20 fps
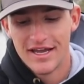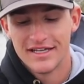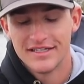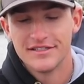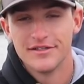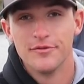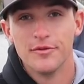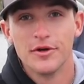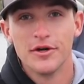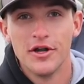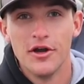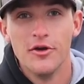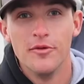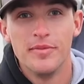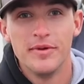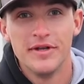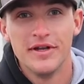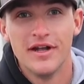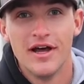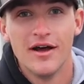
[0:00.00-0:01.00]
And so we're gonna
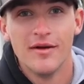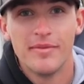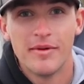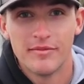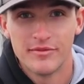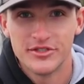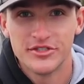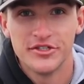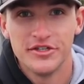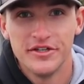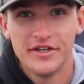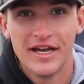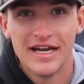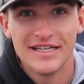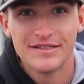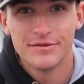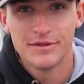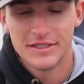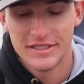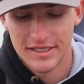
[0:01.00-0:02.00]
open it up. I'm gonna show you
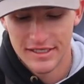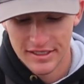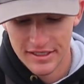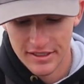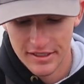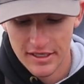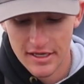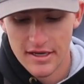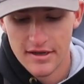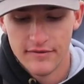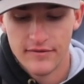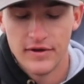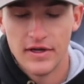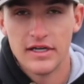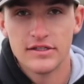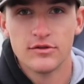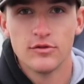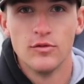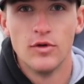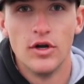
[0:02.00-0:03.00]
guys what's in it. If you
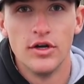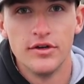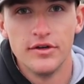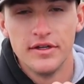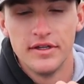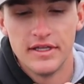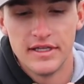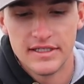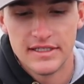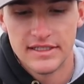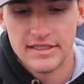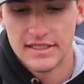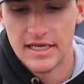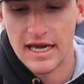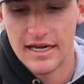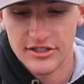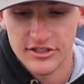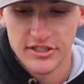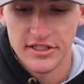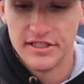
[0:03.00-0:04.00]
guys were wondering, this is
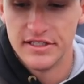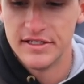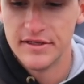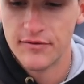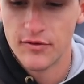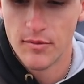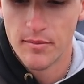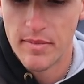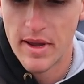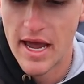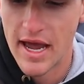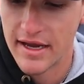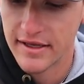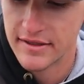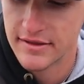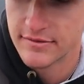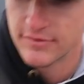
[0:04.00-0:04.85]
actually a different bag.